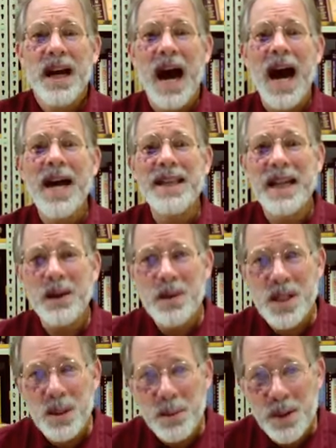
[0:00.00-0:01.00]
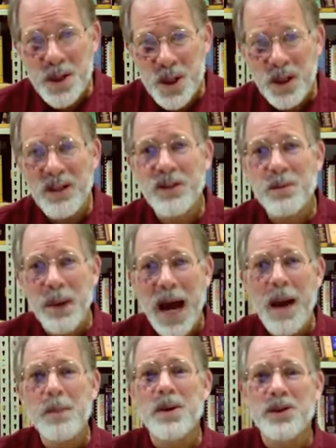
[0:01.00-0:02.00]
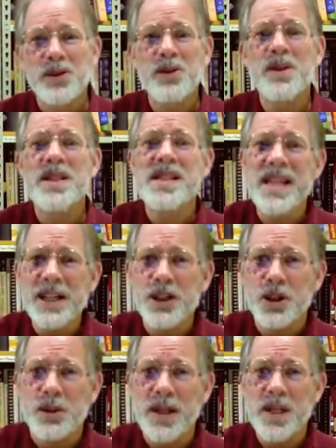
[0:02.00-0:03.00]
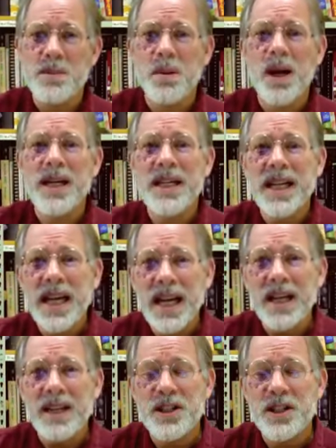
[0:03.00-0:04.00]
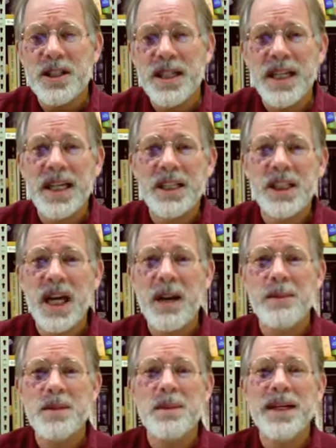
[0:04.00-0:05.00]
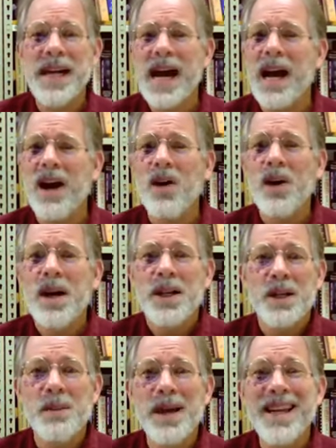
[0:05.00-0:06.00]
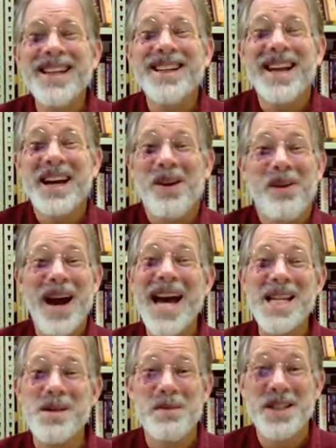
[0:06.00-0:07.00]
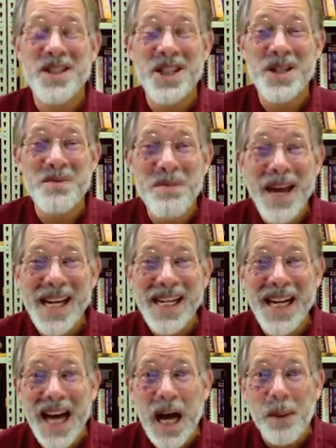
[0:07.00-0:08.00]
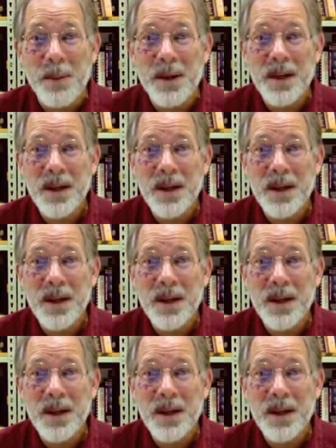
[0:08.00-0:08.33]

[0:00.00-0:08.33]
I thought it was the preserved Bible through the centuries brought into English in the King James, but now they're making it like Erasmus just made it up.